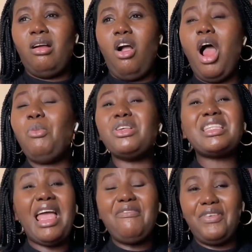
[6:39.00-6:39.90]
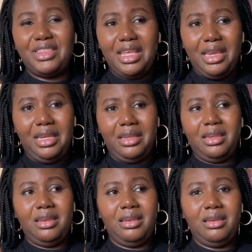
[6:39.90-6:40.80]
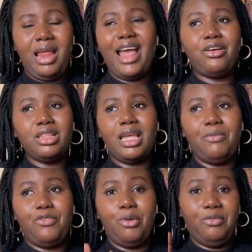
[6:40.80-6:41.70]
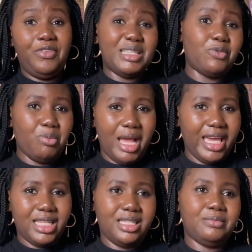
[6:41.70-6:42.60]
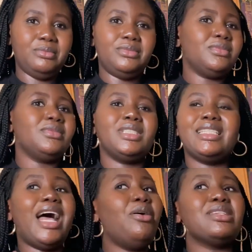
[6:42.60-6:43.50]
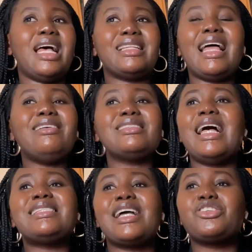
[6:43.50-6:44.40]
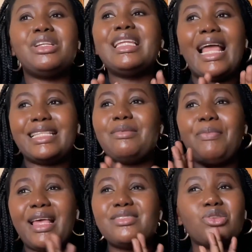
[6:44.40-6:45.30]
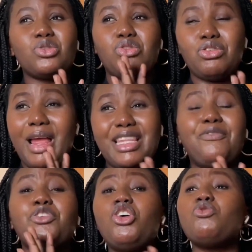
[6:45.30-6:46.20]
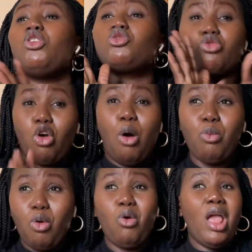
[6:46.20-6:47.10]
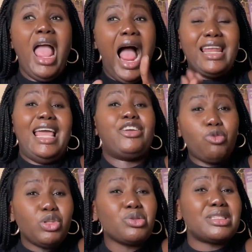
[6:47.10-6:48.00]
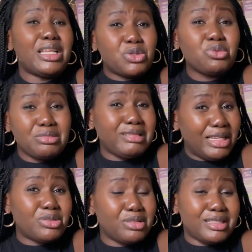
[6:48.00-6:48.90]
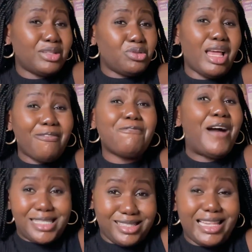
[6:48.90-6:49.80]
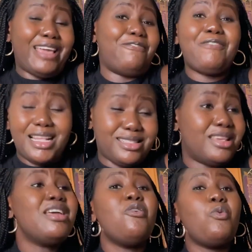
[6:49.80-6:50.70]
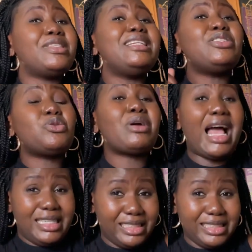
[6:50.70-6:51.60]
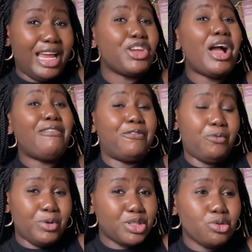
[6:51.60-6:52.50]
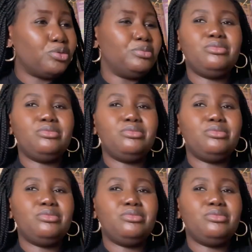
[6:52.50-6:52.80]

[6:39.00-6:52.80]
almost everything i got them from facebook market that was that, that that's actually like the best thing to do right if you know you want to come home and like you want to settle let's settle down fast like fast with the little cash that you have with you